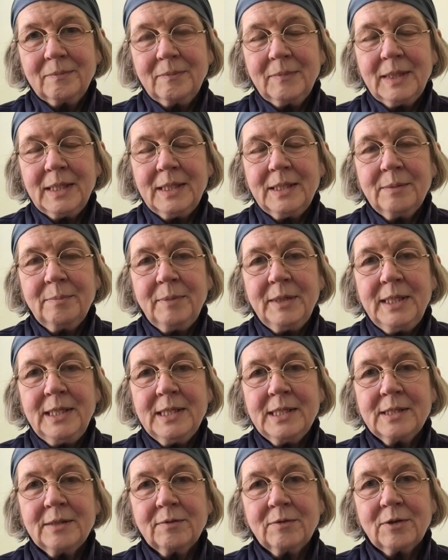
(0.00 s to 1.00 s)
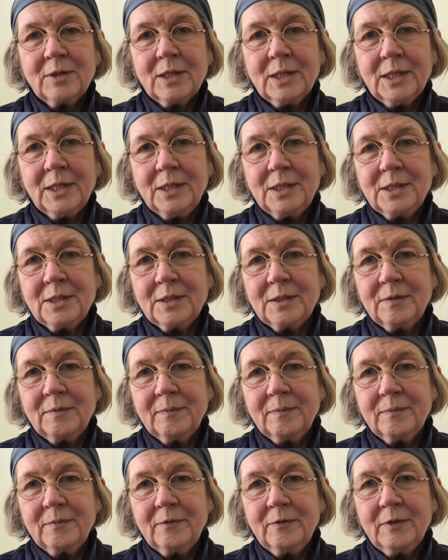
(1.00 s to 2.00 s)
May the peace of Christ
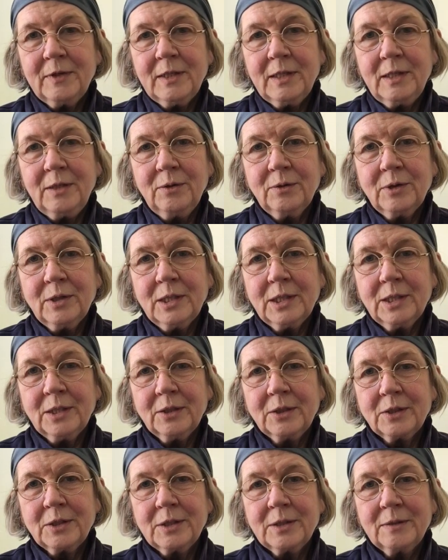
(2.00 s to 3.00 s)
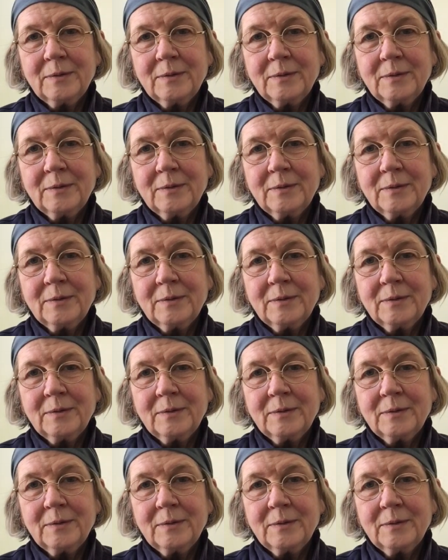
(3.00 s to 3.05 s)
fill your heart.